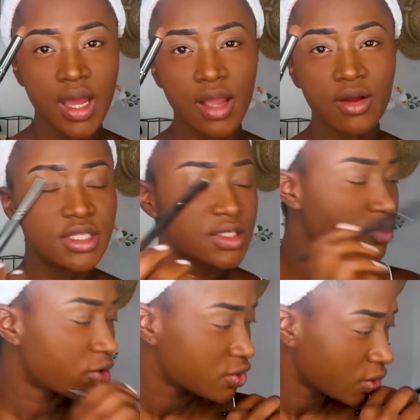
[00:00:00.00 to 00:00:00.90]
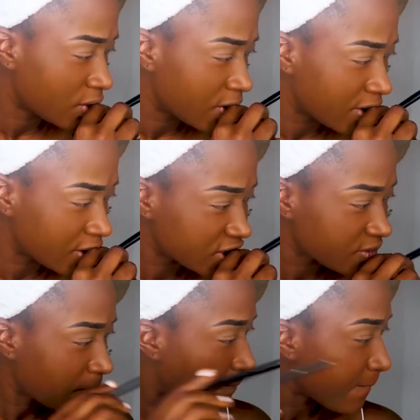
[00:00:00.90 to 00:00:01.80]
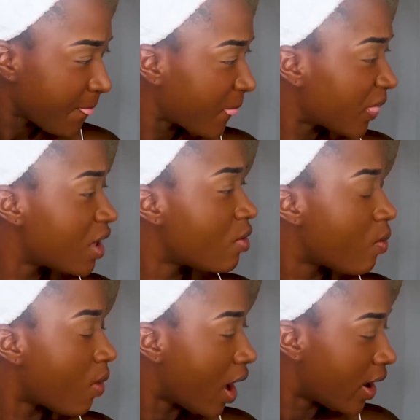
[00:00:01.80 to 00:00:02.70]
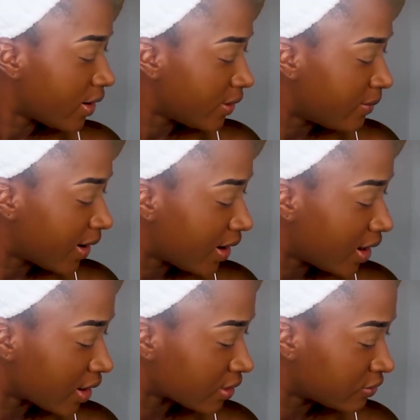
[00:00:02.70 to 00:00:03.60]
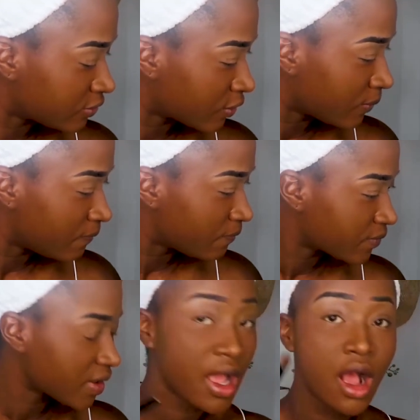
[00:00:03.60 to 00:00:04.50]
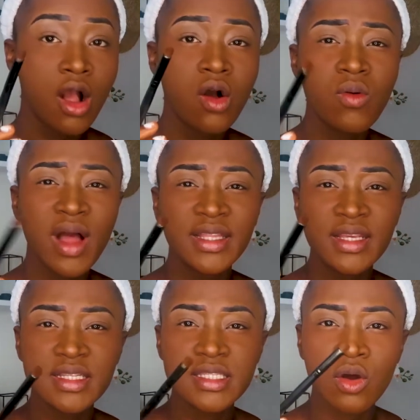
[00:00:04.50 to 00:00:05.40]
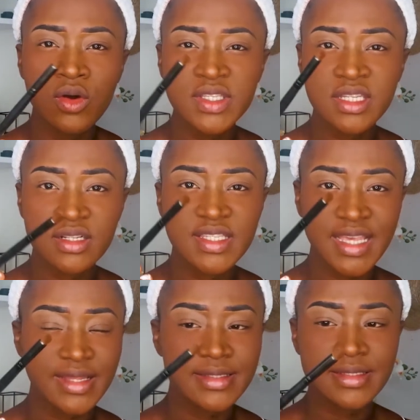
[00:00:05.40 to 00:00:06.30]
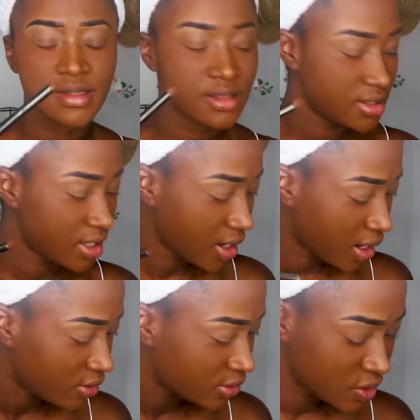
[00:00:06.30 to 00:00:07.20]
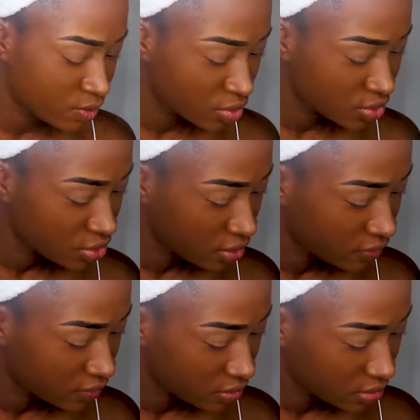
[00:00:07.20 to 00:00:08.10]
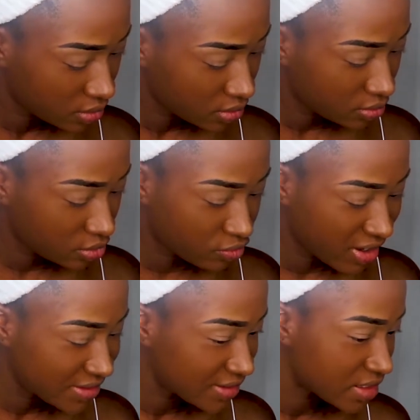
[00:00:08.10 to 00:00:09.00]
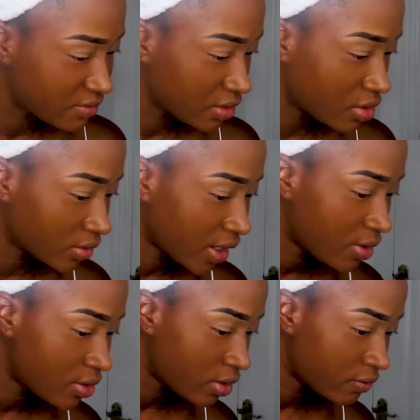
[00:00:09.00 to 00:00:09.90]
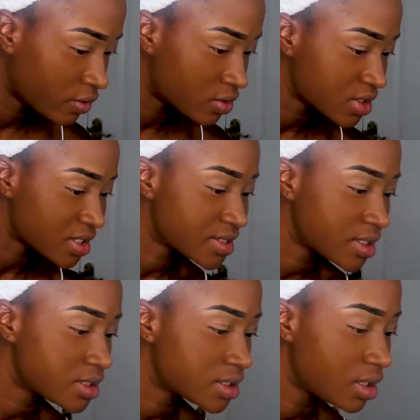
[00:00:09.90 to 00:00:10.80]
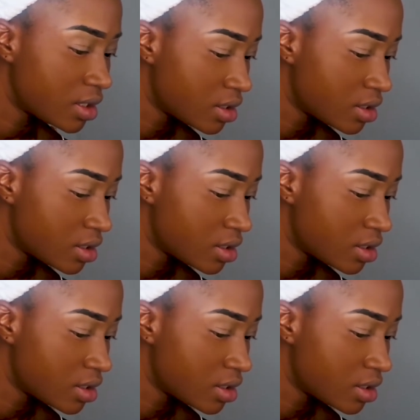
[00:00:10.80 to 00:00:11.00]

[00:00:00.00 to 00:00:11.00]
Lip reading: I got this brush, oh gosh, a while back from, I think it's Coastal Scent. Yeah, I got this brush of, the writing is even gone. I got it off Coastal Scent.